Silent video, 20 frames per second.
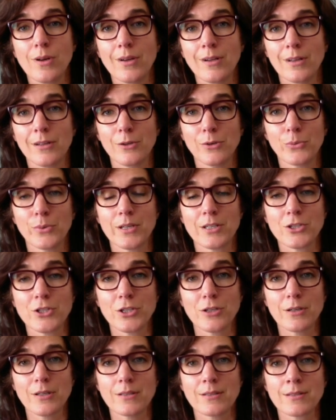on, a little
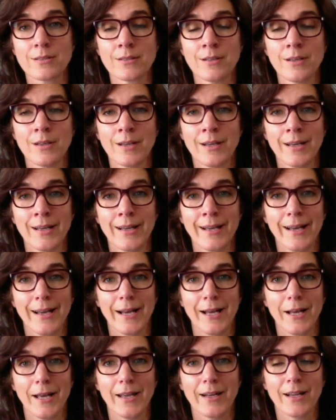reassurance,
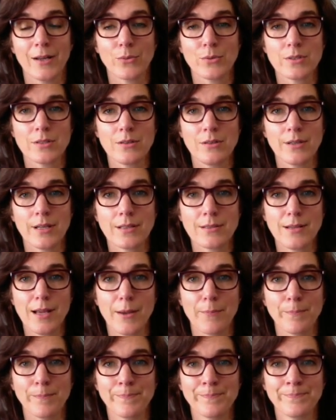uh, and I will see you next
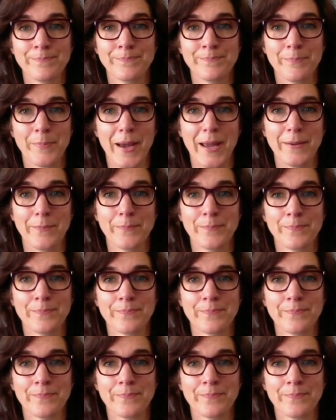time. Bye.